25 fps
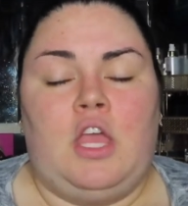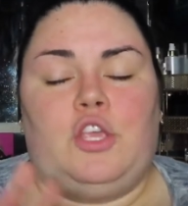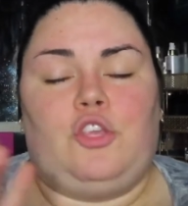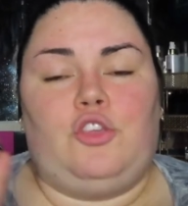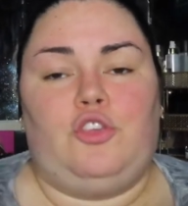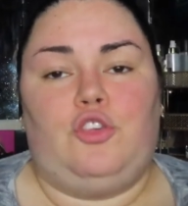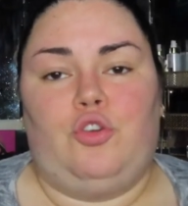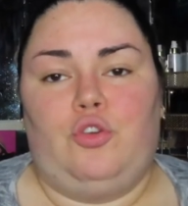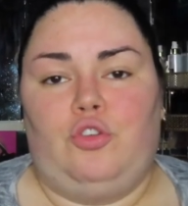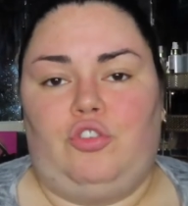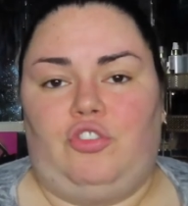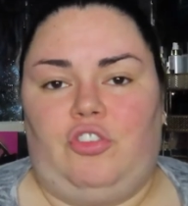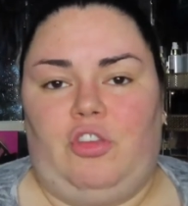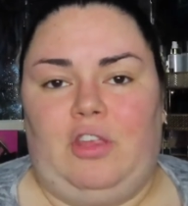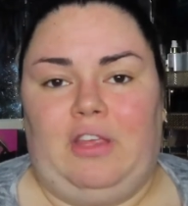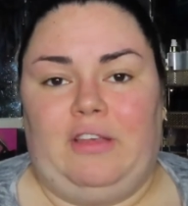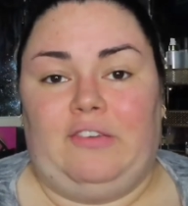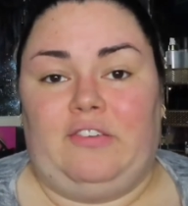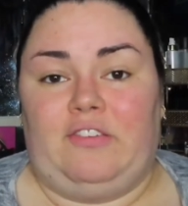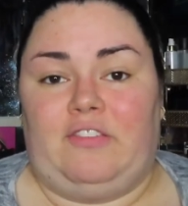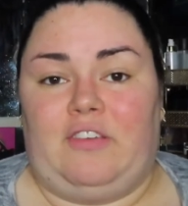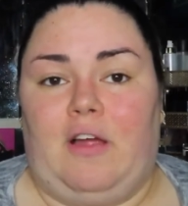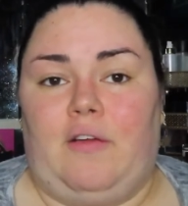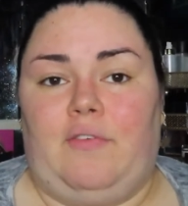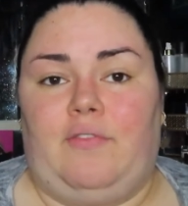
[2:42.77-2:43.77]
usually
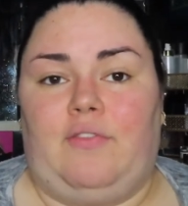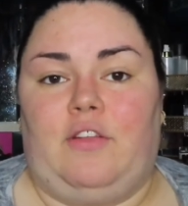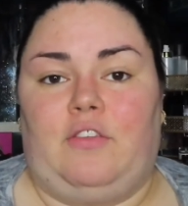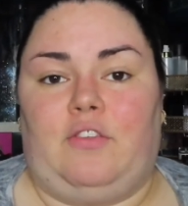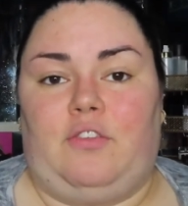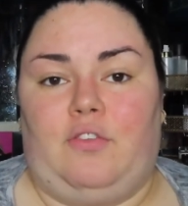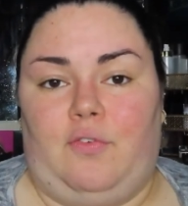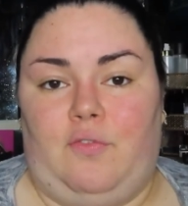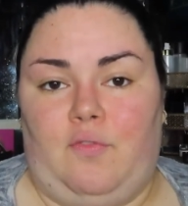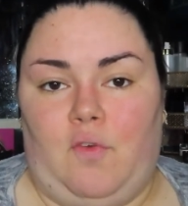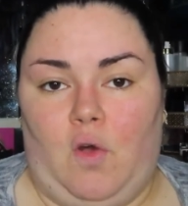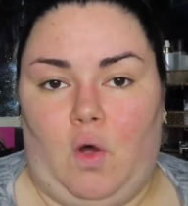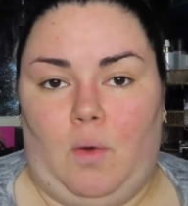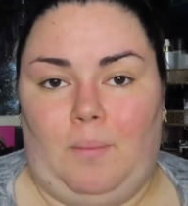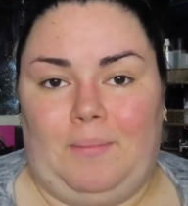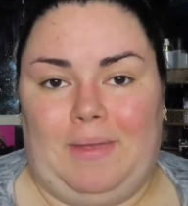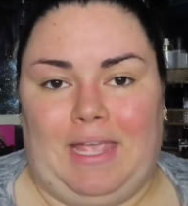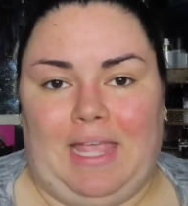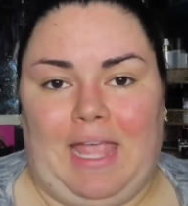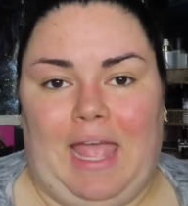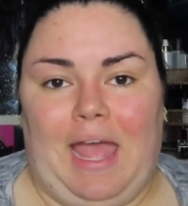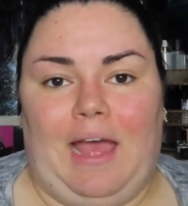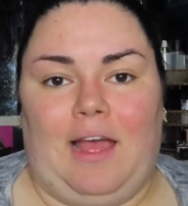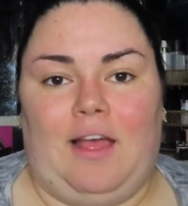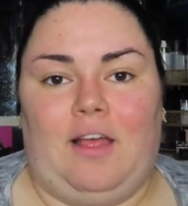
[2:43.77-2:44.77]
stuff that's
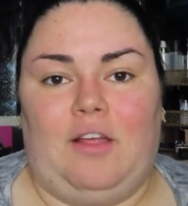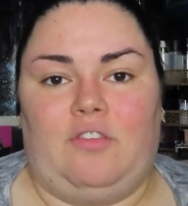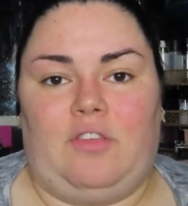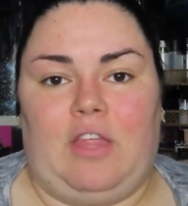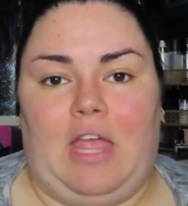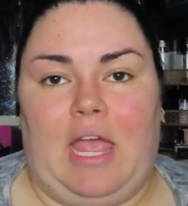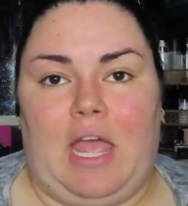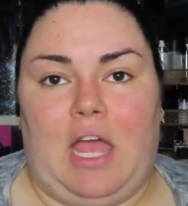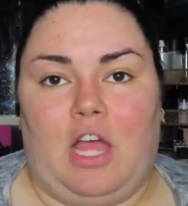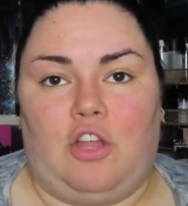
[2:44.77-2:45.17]
foaming has